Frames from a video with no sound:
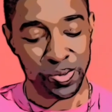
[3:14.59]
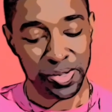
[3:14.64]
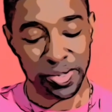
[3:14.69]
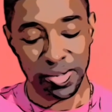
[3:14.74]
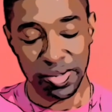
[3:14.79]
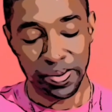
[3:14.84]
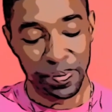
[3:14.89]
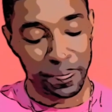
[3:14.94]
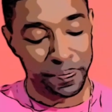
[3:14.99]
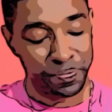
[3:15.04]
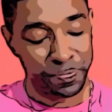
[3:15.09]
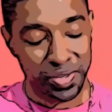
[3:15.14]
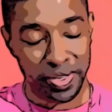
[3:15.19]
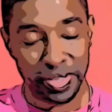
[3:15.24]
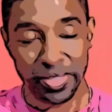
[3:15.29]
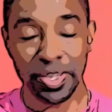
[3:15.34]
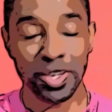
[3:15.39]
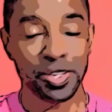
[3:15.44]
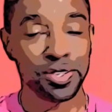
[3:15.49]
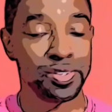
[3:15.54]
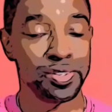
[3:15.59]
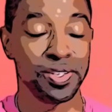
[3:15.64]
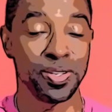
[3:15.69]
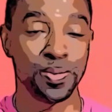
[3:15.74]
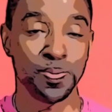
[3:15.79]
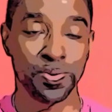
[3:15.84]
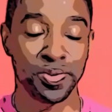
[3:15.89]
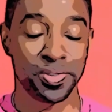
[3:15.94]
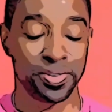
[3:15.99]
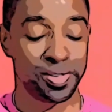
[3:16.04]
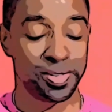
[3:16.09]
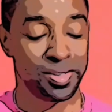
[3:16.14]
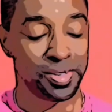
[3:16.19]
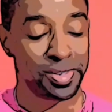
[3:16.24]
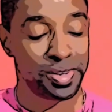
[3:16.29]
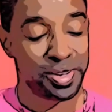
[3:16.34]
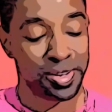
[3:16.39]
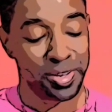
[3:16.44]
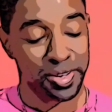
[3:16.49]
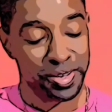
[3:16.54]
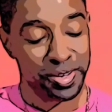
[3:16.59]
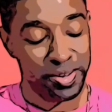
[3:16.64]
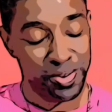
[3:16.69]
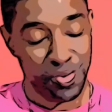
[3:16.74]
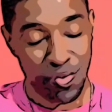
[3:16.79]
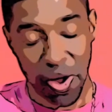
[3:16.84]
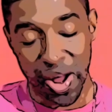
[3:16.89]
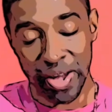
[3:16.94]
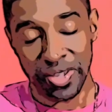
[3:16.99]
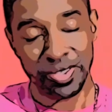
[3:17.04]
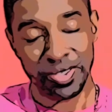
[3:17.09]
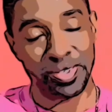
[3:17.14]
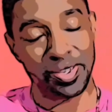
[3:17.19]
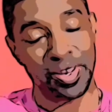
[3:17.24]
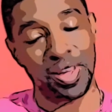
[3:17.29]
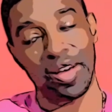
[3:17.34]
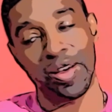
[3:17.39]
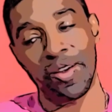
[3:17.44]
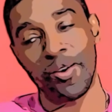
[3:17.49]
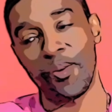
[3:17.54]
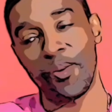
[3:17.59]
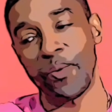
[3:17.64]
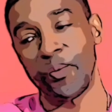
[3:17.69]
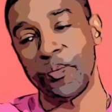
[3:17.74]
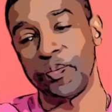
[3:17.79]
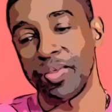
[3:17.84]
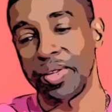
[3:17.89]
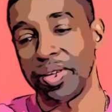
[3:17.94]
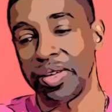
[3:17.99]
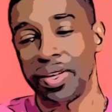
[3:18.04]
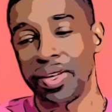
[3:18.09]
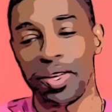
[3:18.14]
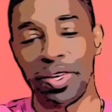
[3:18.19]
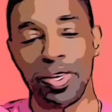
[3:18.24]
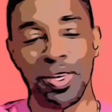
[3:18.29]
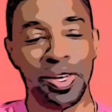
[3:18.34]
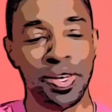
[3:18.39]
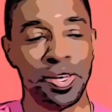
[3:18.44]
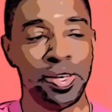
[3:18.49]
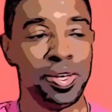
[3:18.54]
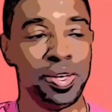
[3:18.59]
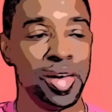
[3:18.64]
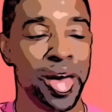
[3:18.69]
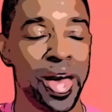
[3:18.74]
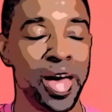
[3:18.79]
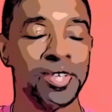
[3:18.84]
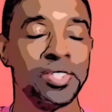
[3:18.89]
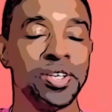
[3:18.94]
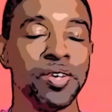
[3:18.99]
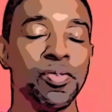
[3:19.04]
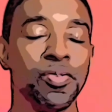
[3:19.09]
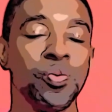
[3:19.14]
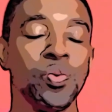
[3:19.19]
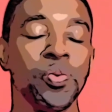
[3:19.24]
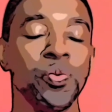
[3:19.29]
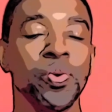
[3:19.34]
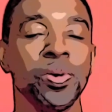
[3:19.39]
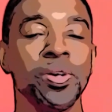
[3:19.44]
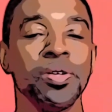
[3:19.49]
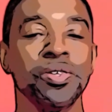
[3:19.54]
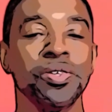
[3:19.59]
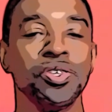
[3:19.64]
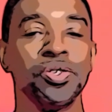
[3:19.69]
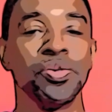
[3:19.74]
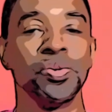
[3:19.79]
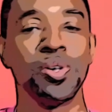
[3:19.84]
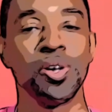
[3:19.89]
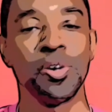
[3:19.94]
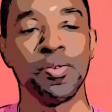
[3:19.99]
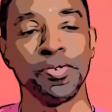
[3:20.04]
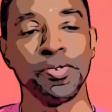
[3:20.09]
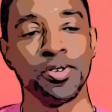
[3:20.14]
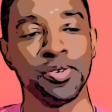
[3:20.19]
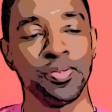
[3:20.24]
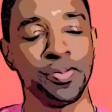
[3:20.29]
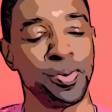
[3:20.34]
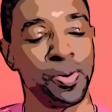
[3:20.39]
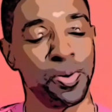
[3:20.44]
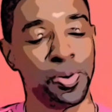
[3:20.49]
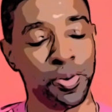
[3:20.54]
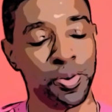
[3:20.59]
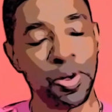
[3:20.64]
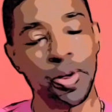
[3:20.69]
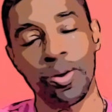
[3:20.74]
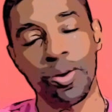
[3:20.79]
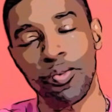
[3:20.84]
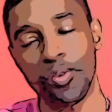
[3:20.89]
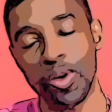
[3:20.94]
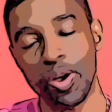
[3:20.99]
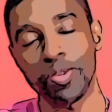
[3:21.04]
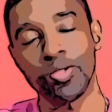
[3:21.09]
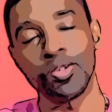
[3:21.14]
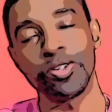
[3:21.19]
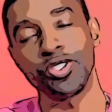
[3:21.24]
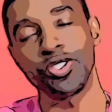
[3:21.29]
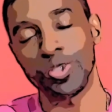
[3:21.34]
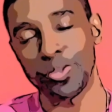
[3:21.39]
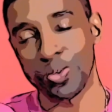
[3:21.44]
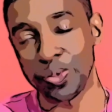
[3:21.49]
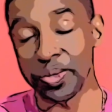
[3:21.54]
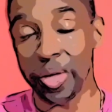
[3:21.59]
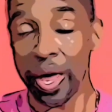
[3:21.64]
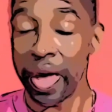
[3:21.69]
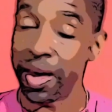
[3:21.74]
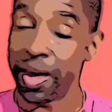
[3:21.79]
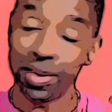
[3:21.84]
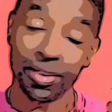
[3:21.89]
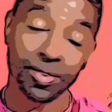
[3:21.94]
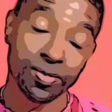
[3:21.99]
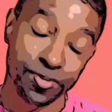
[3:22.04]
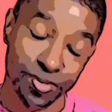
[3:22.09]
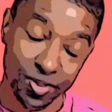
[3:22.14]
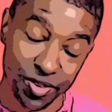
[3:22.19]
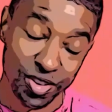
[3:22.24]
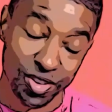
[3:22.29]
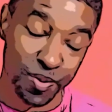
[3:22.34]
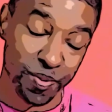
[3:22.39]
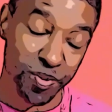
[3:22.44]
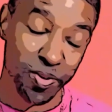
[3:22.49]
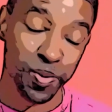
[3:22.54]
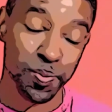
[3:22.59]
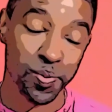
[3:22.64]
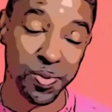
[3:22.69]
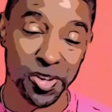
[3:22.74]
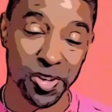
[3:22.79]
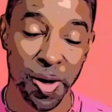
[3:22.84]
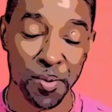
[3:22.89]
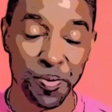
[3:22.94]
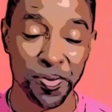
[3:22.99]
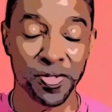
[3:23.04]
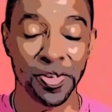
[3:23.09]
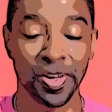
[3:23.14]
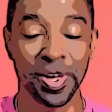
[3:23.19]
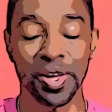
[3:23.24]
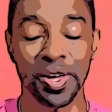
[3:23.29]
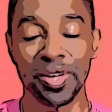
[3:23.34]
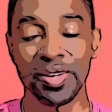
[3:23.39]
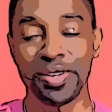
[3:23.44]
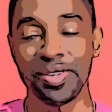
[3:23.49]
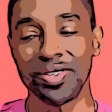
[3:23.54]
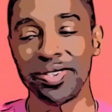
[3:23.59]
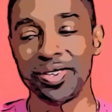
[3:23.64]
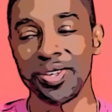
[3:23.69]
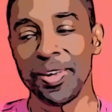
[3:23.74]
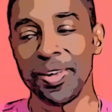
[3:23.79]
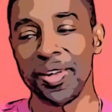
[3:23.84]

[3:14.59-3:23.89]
He takes the temperature, he writes it down, he has everyone wear the shoe covers around their shoes and for some of them on top of their heads.